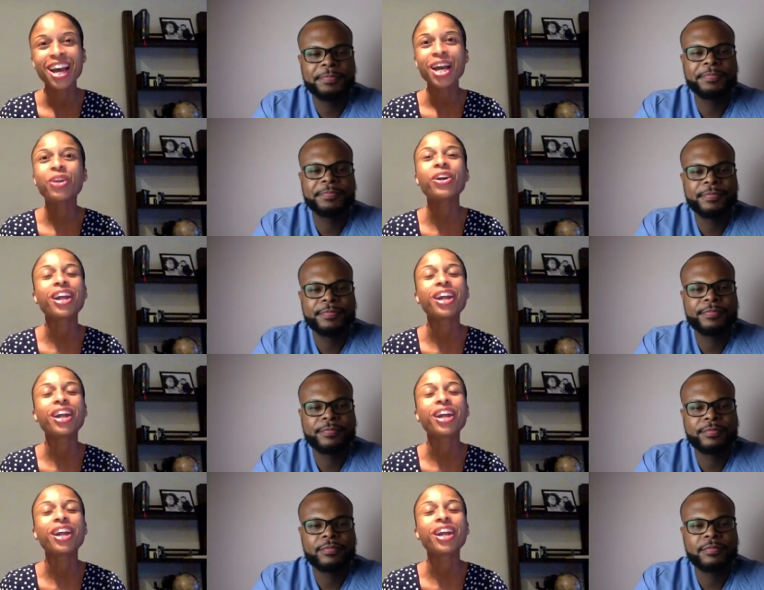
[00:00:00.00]
Speaker 1: you're going to have
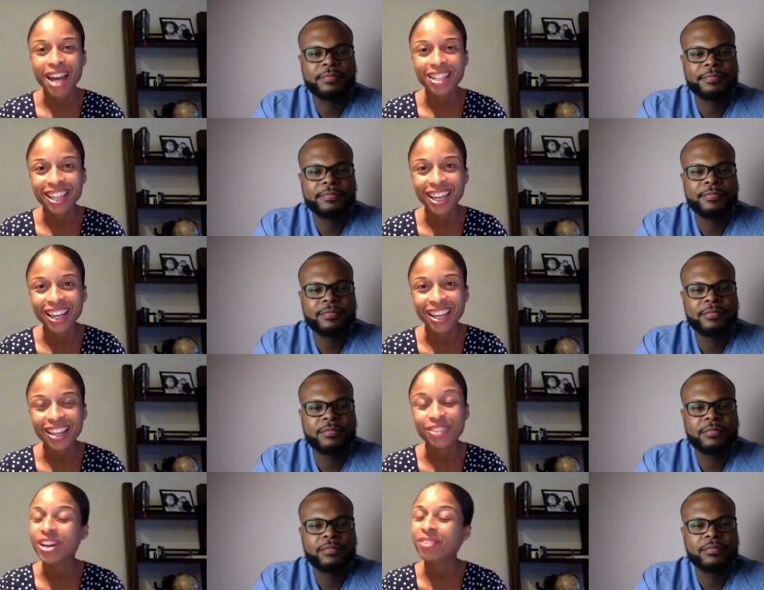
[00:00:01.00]
some bad days,
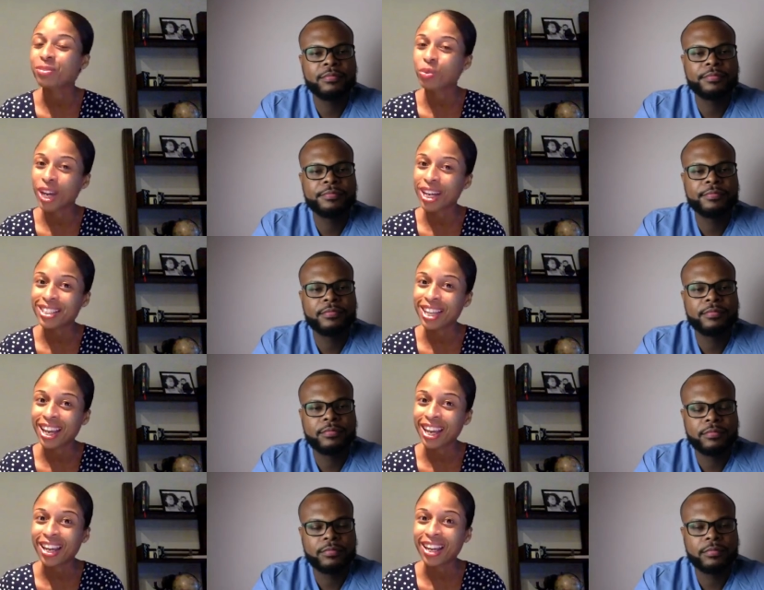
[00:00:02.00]
you're going to have some great
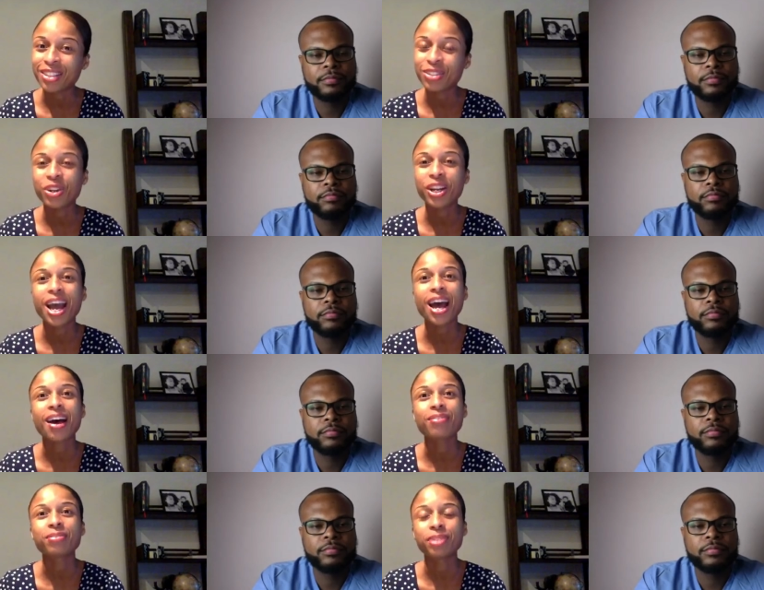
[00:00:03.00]
days, you're going to
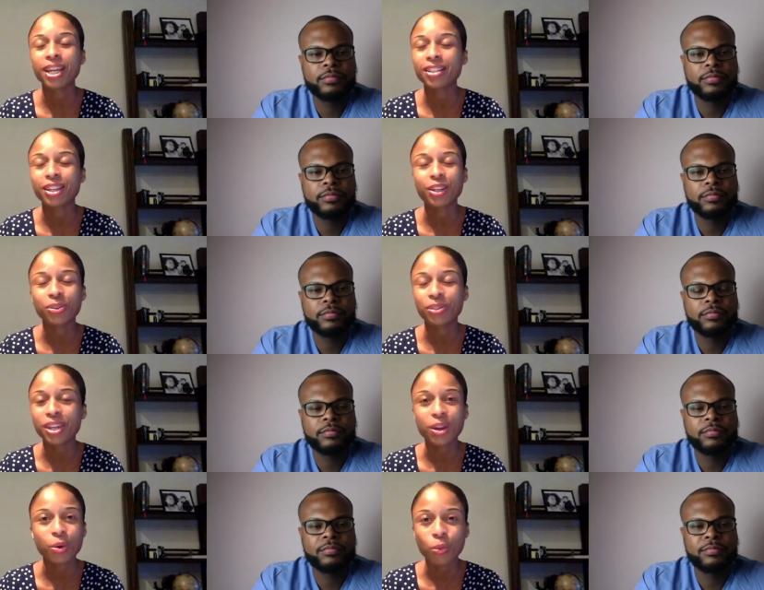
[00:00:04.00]
have some days that you
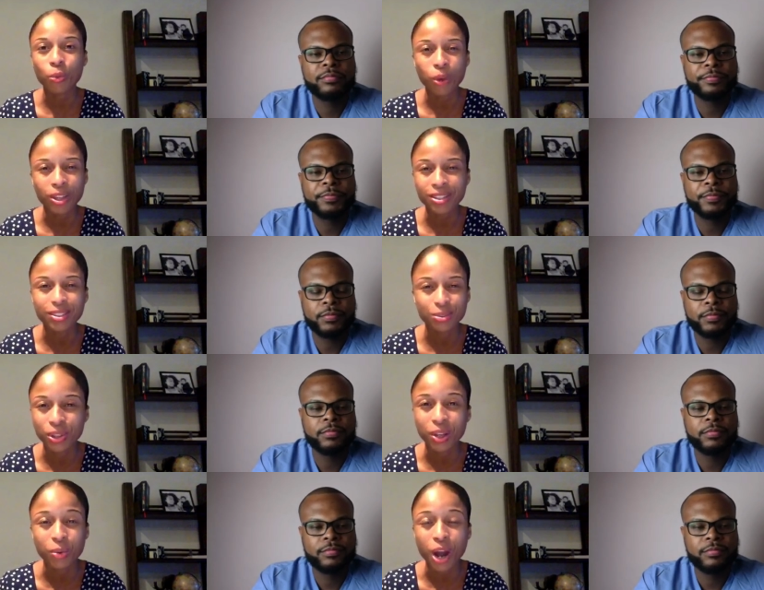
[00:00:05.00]
think, is this
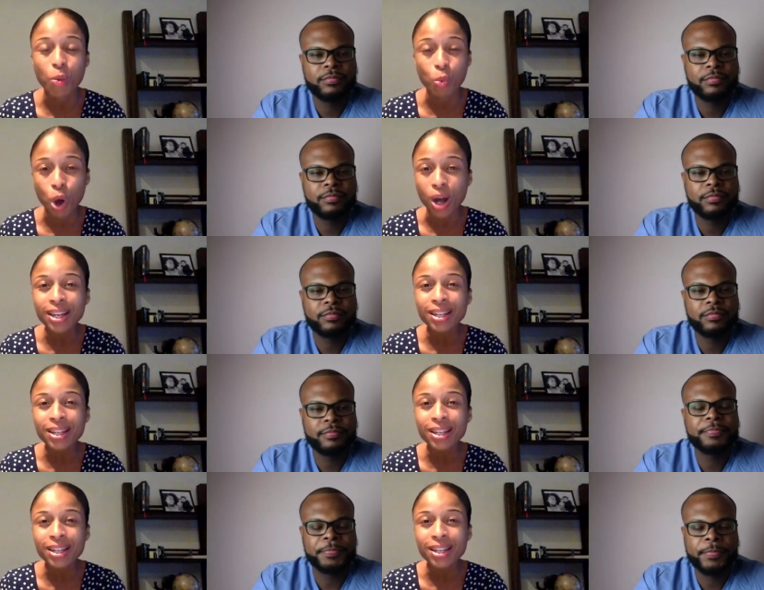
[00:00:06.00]
really what I want?
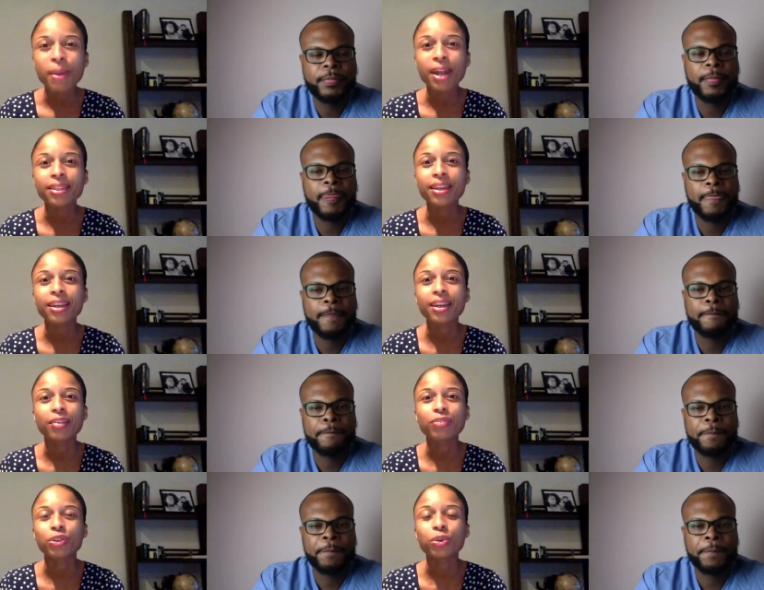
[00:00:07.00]
But I think
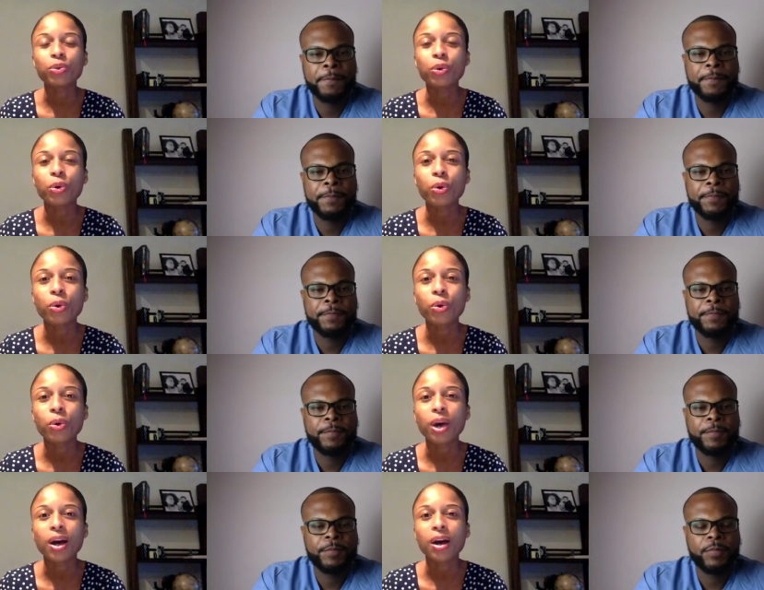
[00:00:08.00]
if you know
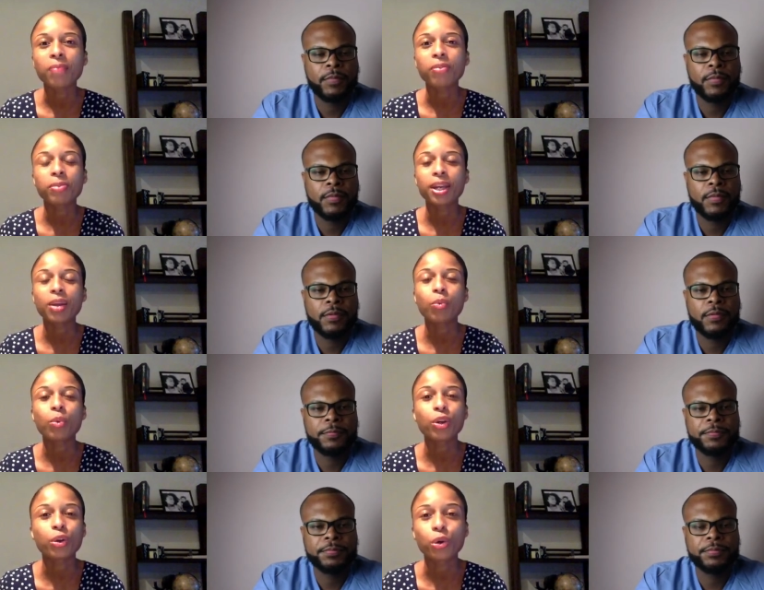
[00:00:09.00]
um, from the beginning what
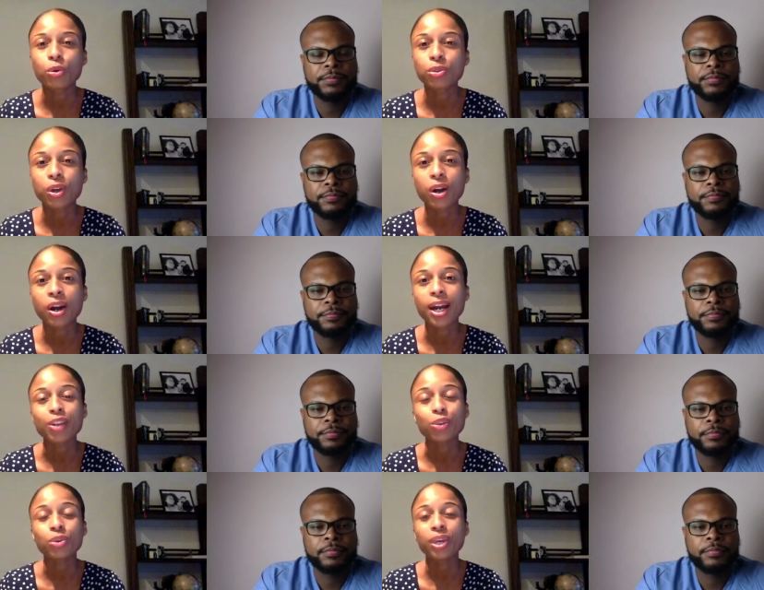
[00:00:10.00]
your goals are
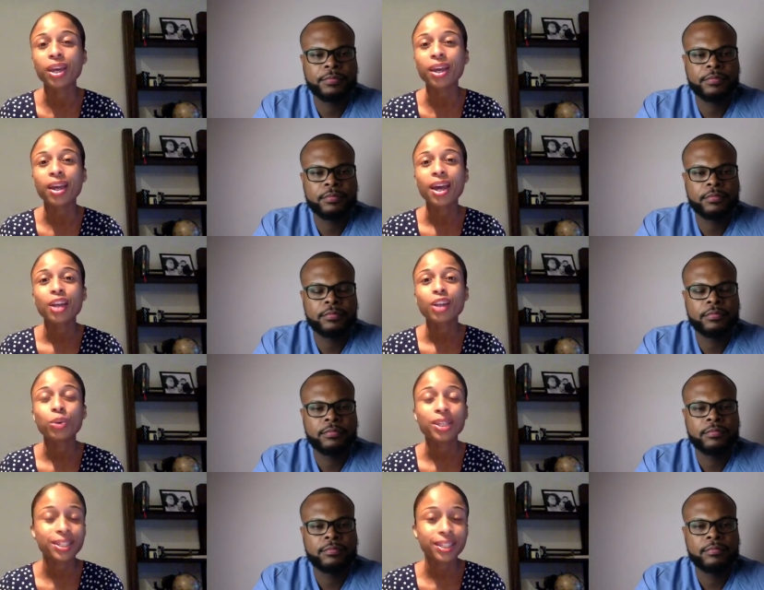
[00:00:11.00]
and you get you
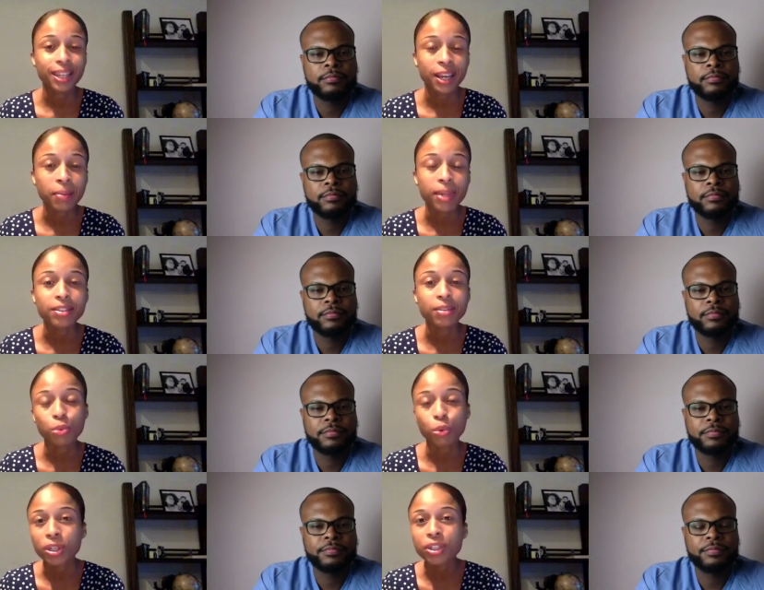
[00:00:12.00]
a team that
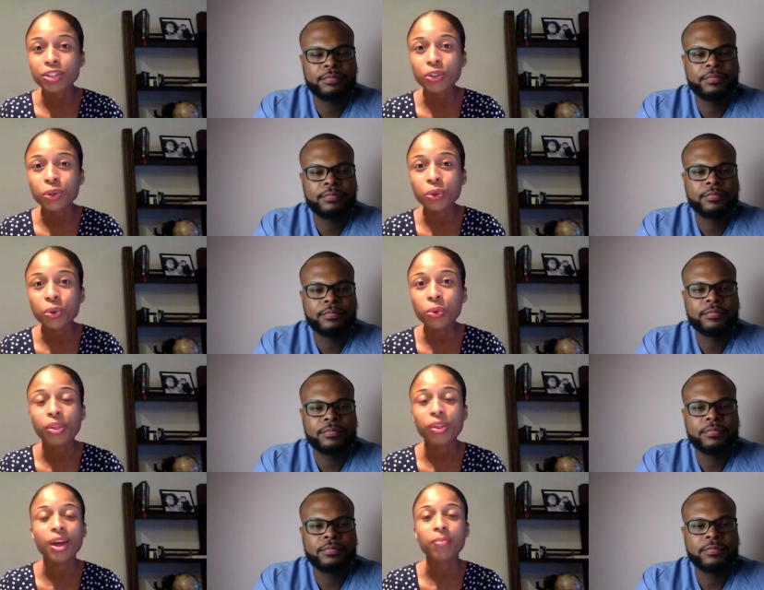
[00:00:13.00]
supports you,
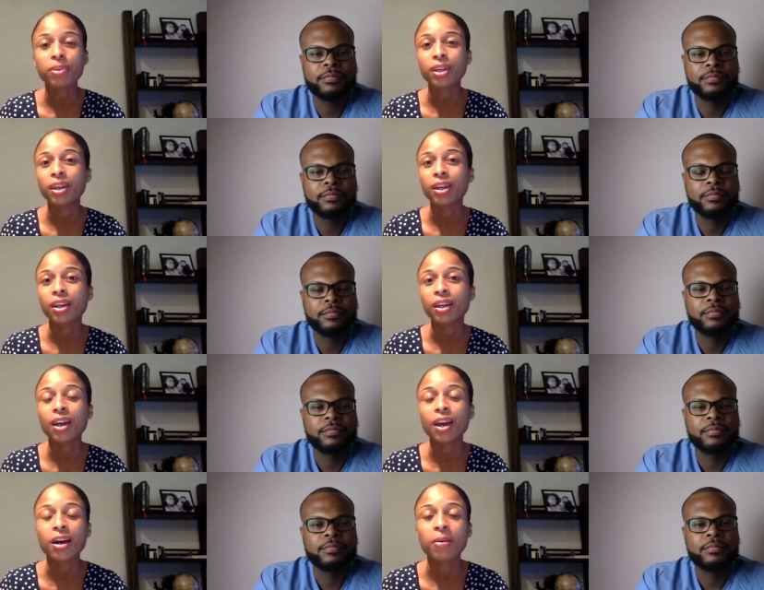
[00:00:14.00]
whether that be
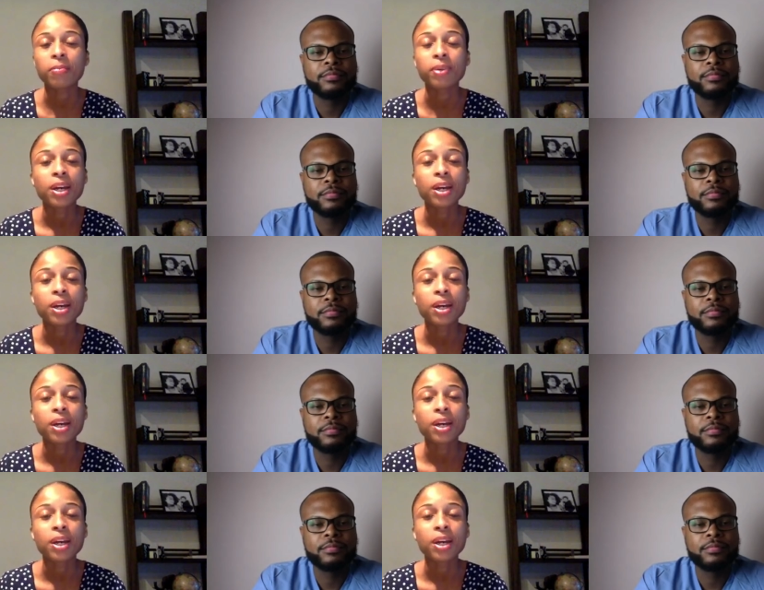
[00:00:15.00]
um,